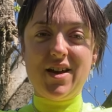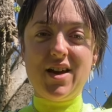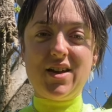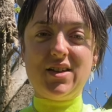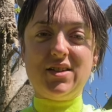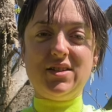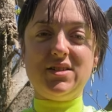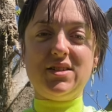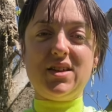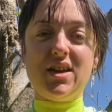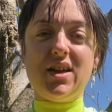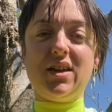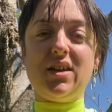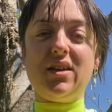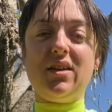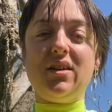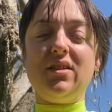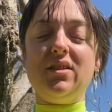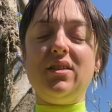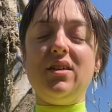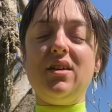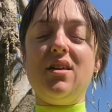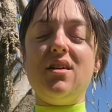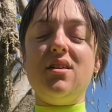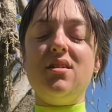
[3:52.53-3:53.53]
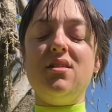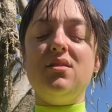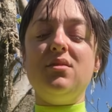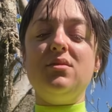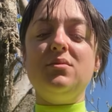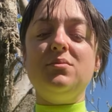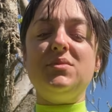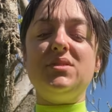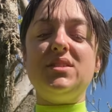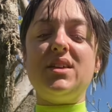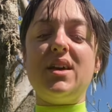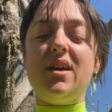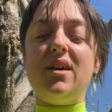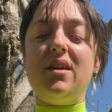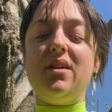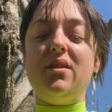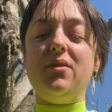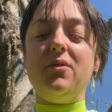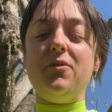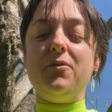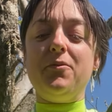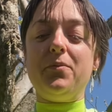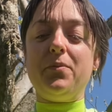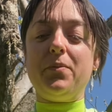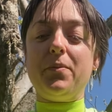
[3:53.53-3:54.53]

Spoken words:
And taking the arms out